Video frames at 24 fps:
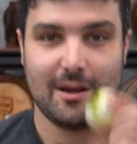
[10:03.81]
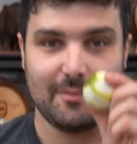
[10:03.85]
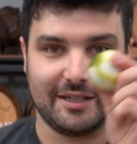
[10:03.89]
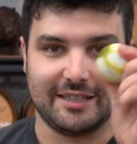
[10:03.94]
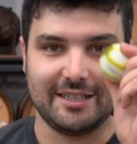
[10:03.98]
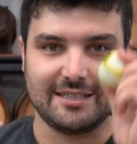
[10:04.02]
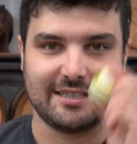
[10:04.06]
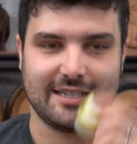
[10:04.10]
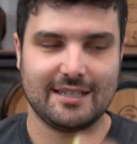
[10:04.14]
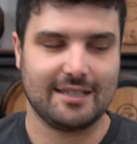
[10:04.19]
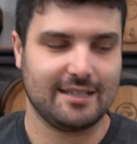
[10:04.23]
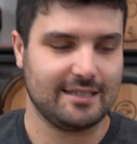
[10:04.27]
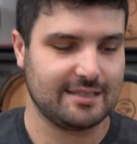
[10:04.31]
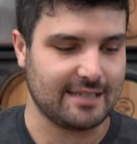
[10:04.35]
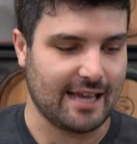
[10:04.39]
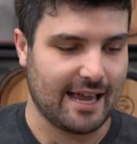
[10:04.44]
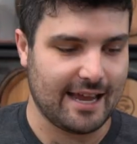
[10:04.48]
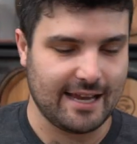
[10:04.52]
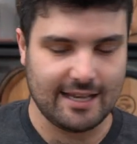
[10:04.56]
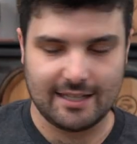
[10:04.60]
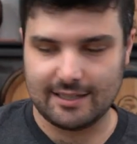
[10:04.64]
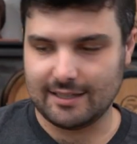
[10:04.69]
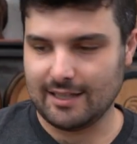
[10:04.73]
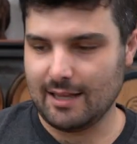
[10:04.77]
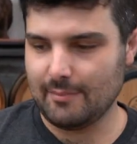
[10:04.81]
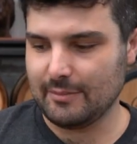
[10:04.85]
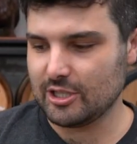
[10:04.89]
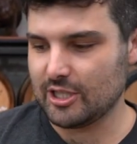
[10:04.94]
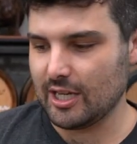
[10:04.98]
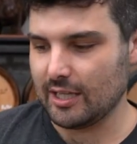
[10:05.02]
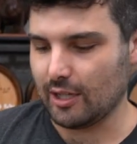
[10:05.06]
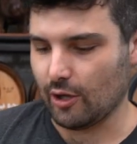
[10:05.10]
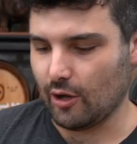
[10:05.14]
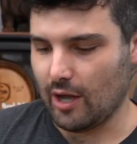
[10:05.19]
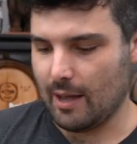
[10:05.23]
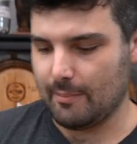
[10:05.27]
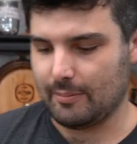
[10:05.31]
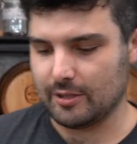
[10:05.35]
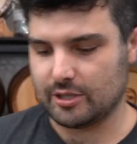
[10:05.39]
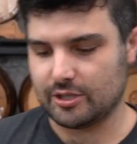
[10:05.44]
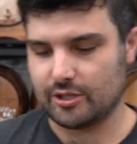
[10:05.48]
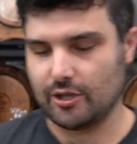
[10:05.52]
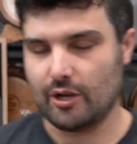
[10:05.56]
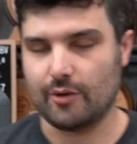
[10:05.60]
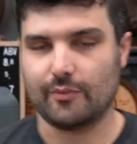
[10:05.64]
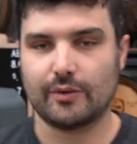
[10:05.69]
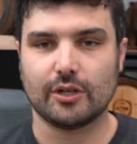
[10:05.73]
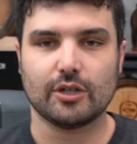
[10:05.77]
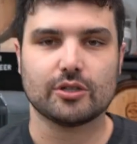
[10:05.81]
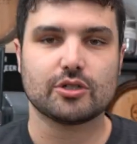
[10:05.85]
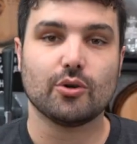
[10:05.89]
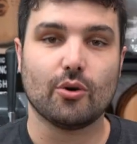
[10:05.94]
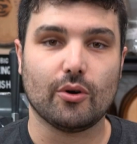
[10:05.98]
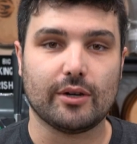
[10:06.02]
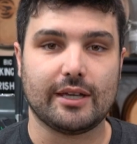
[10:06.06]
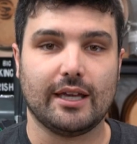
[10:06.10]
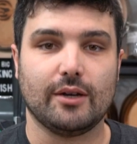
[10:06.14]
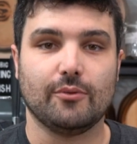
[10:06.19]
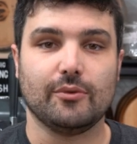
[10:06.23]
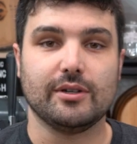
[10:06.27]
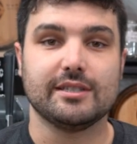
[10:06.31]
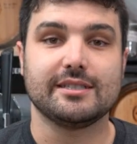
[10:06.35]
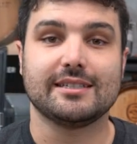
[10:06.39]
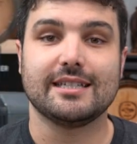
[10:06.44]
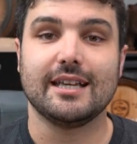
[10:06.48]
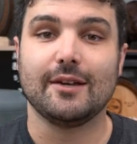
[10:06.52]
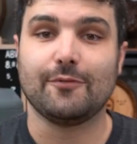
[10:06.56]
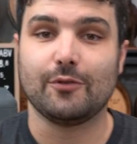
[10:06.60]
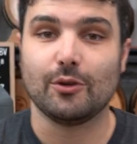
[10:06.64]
But this is a Limoncello episode. We're not talking whiskey.